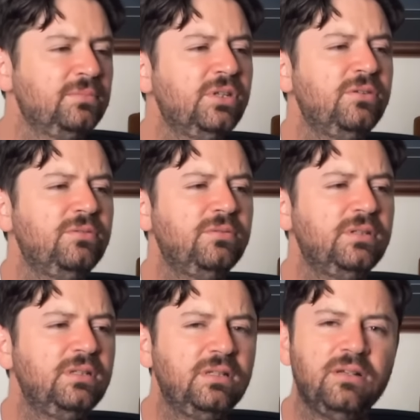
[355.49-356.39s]

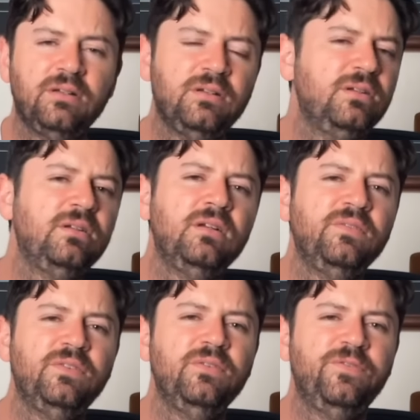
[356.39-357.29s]
gonna
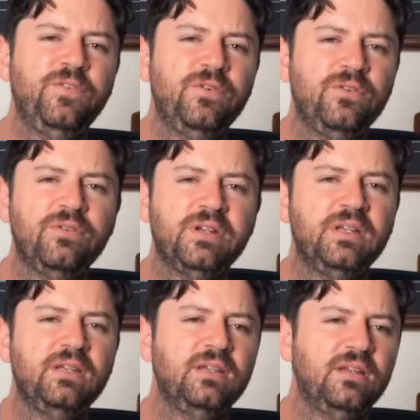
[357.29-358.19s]
love you
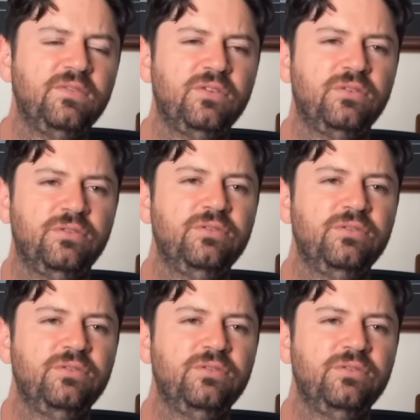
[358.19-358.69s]
forever,